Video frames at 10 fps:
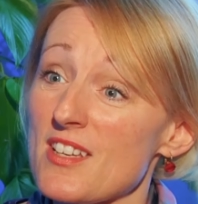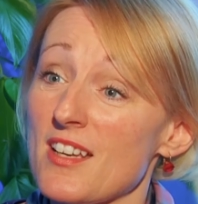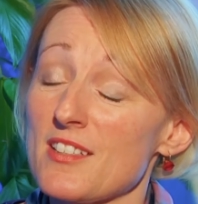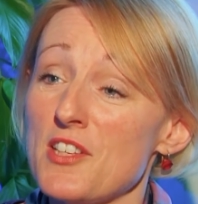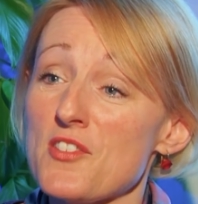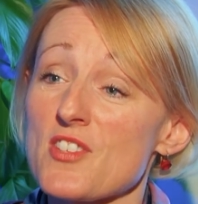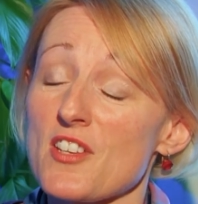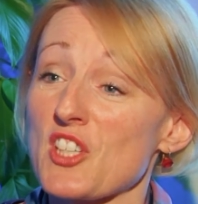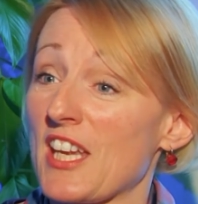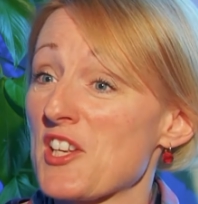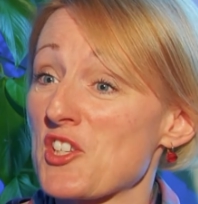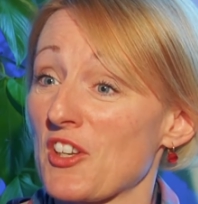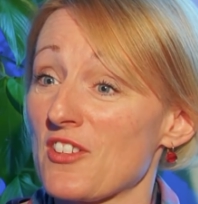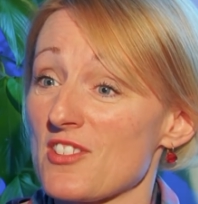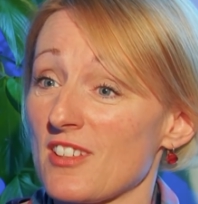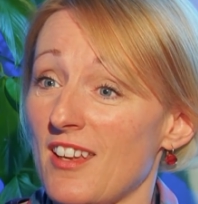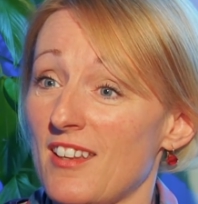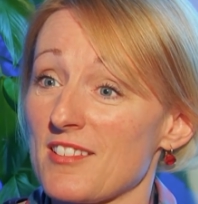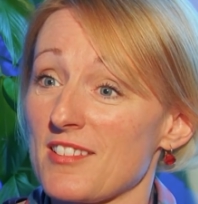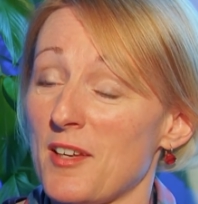and used education to
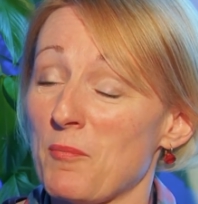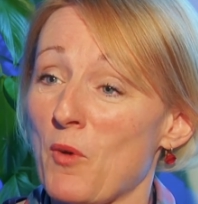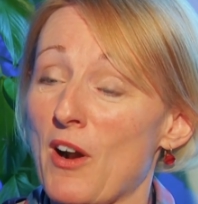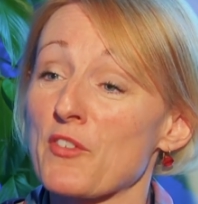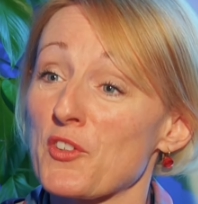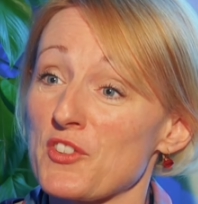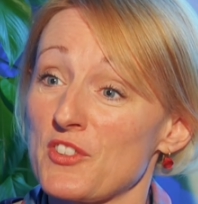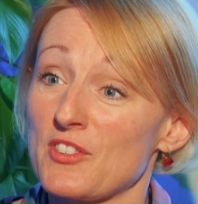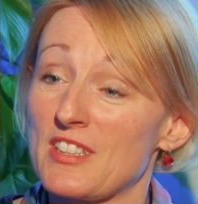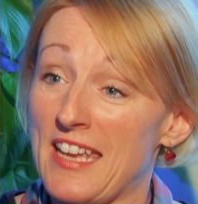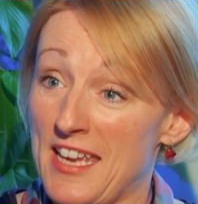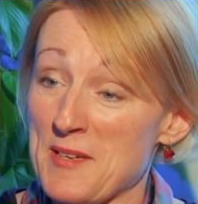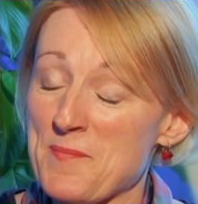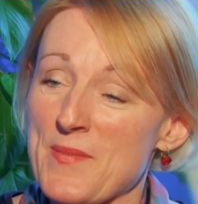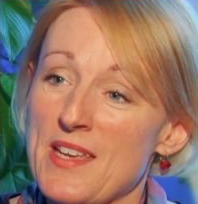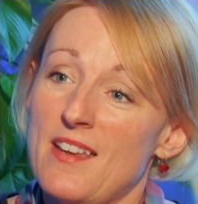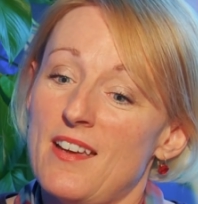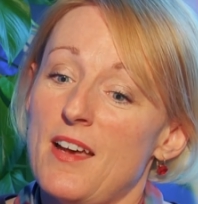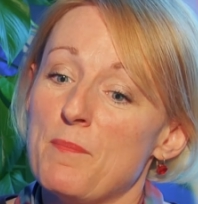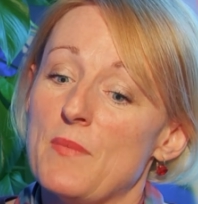get where I've got to today.
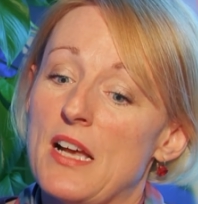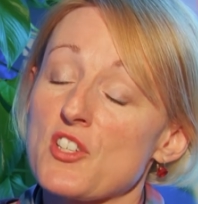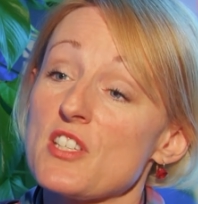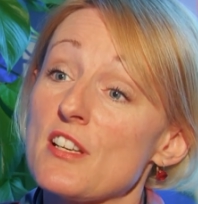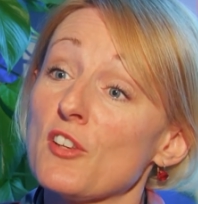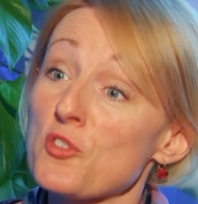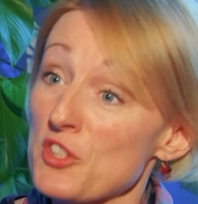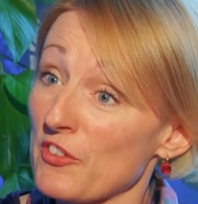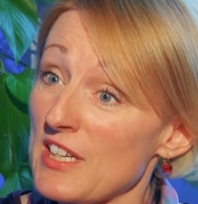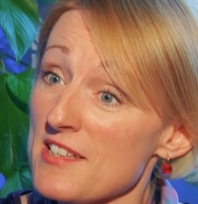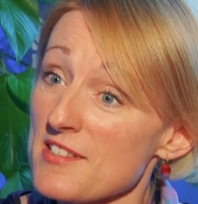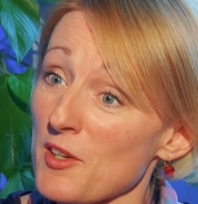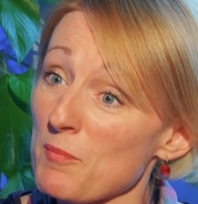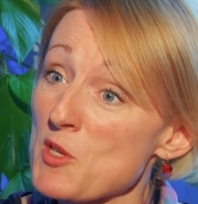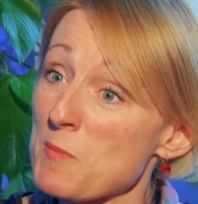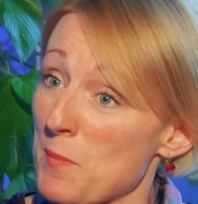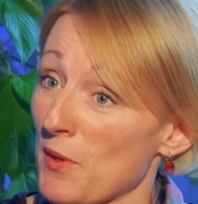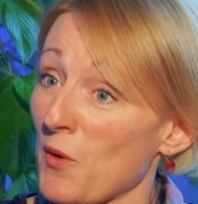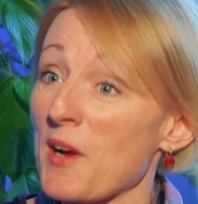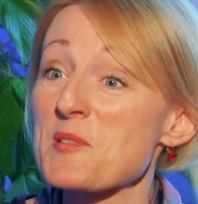Actually did a law degree, so most people are quite